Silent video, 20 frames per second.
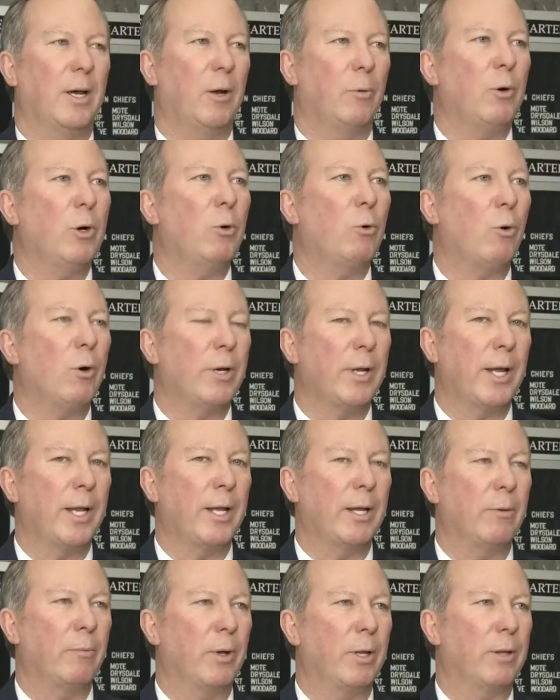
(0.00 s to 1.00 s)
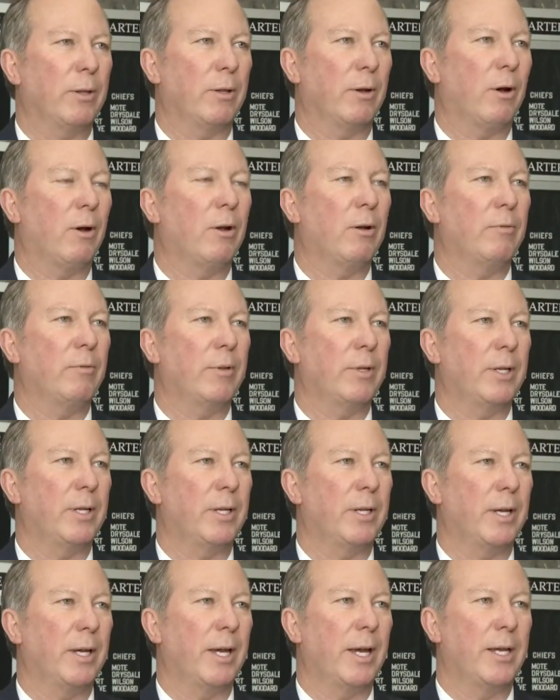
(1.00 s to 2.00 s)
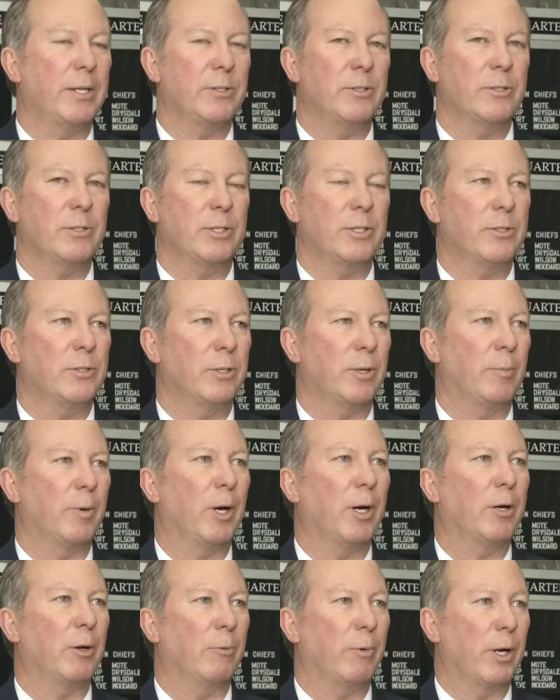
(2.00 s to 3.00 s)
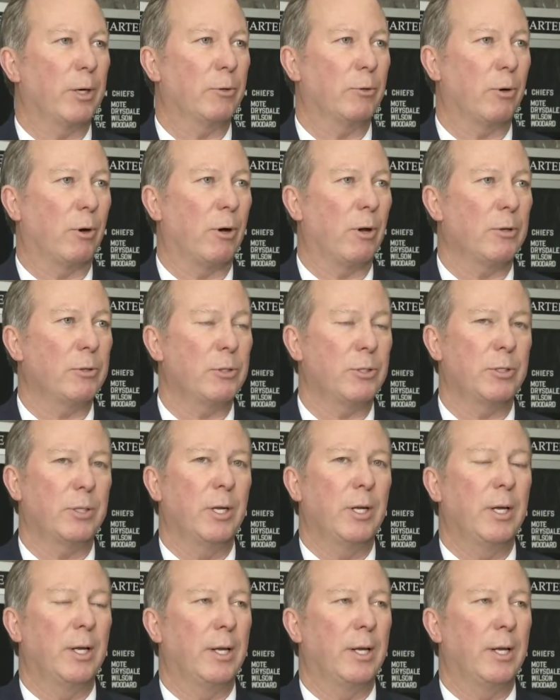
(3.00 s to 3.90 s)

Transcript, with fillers: Uh, we're coordinating with all of the uh, agencies, American Red Cross,